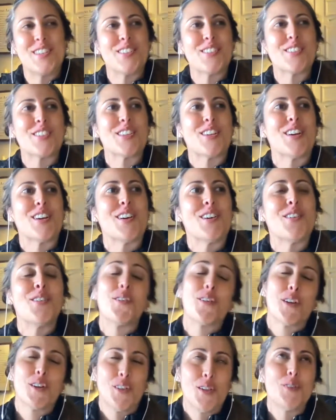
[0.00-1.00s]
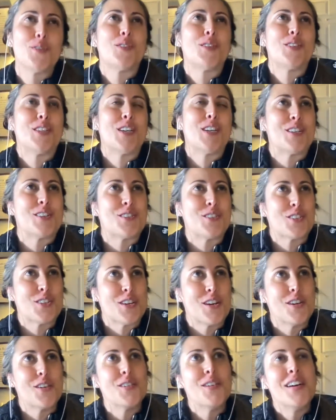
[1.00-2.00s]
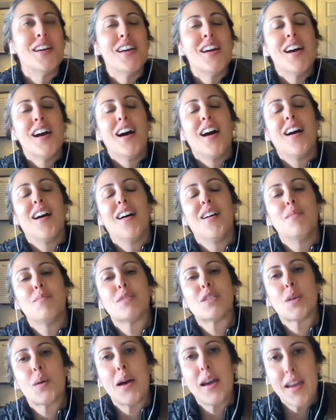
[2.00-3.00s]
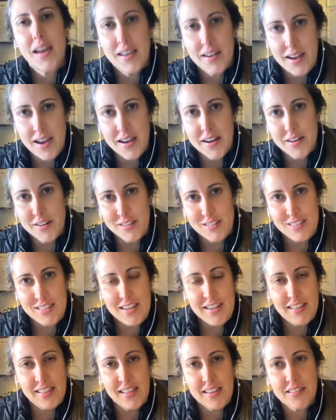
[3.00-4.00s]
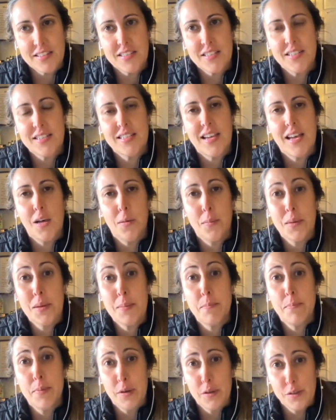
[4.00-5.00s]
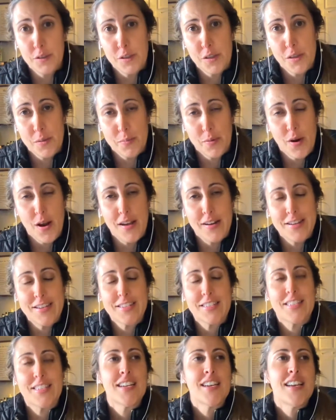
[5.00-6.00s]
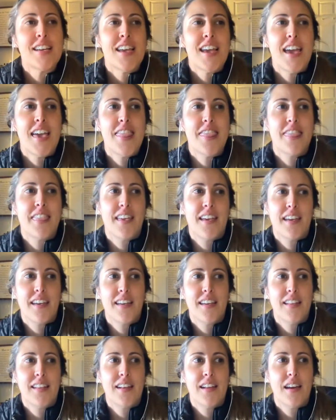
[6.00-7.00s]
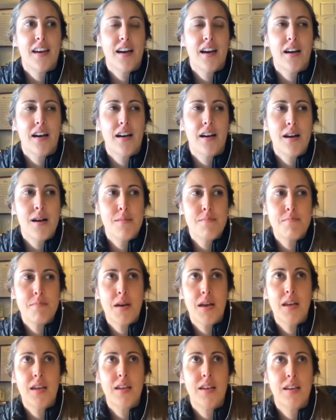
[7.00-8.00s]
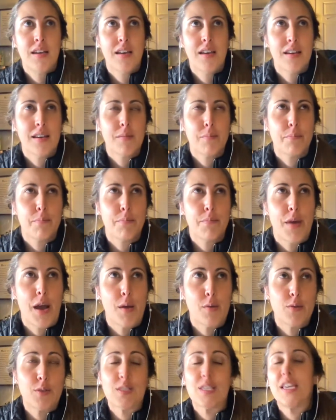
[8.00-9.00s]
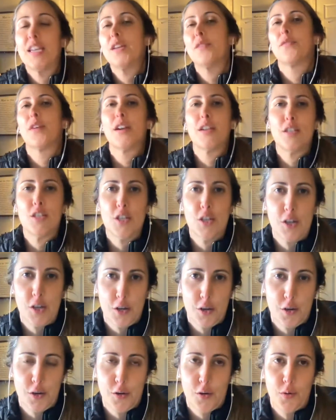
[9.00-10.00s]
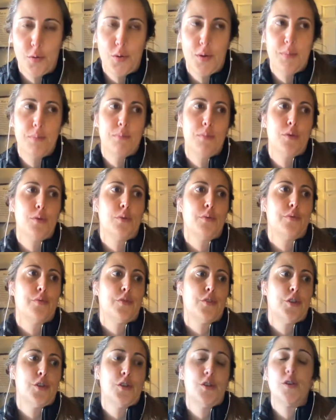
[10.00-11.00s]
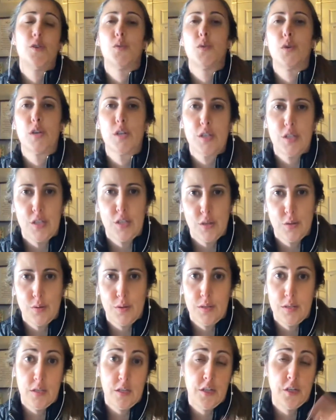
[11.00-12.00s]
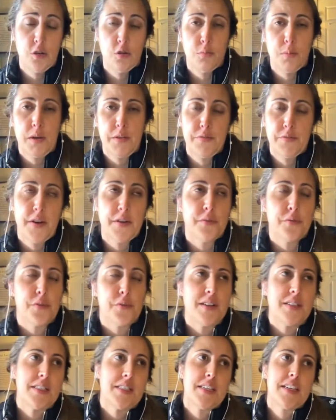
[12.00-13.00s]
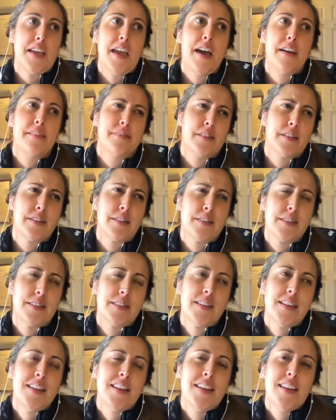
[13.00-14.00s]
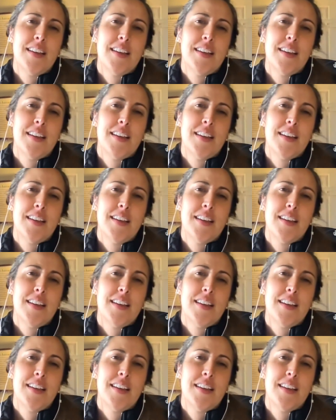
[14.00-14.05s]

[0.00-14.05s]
years ago, or close to 10 years ago. Um, so I had hired Dialexa to help me build the product. And then um, I was getting ready to go and move to New York to continue my fundraising efforts